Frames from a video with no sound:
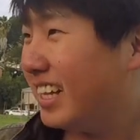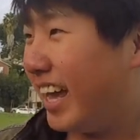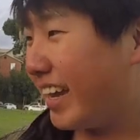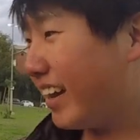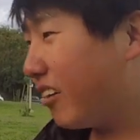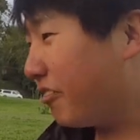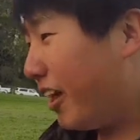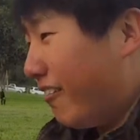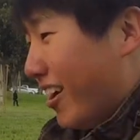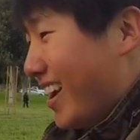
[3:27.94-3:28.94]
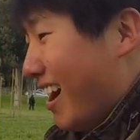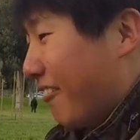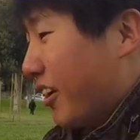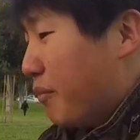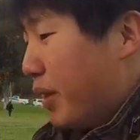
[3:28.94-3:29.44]
gotta go fly right now.
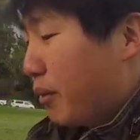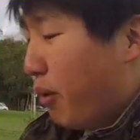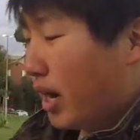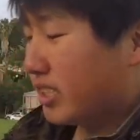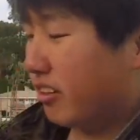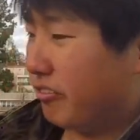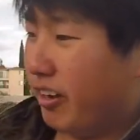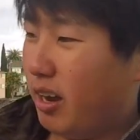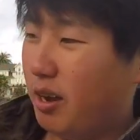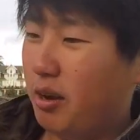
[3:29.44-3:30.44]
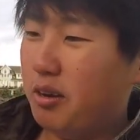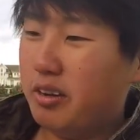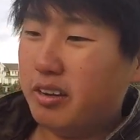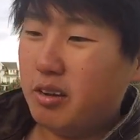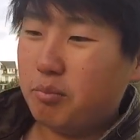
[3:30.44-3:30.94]
I've got a big box of
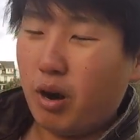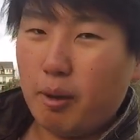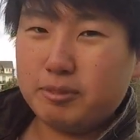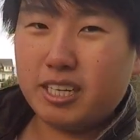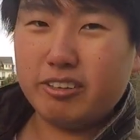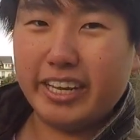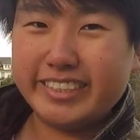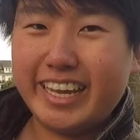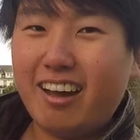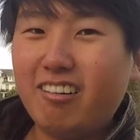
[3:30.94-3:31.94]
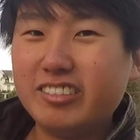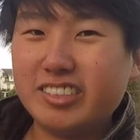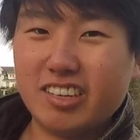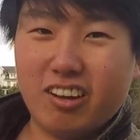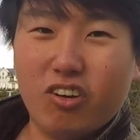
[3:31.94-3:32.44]
props to go test out,
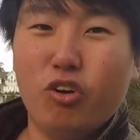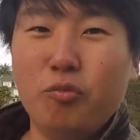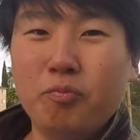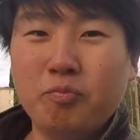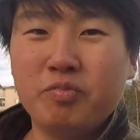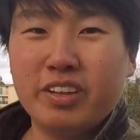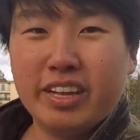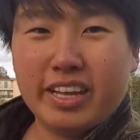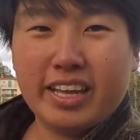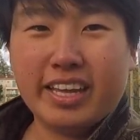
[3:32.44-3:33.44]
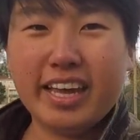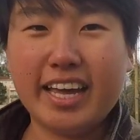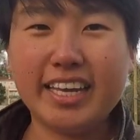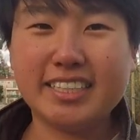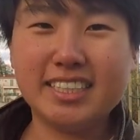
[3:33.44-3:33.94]
so yeah,
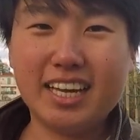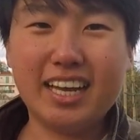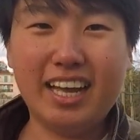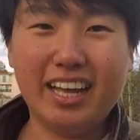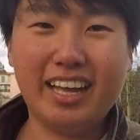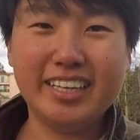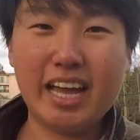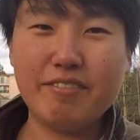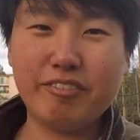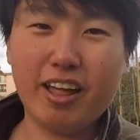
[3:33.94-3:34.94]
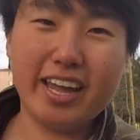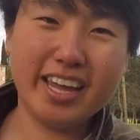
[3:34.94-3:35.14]
I guess time to fly.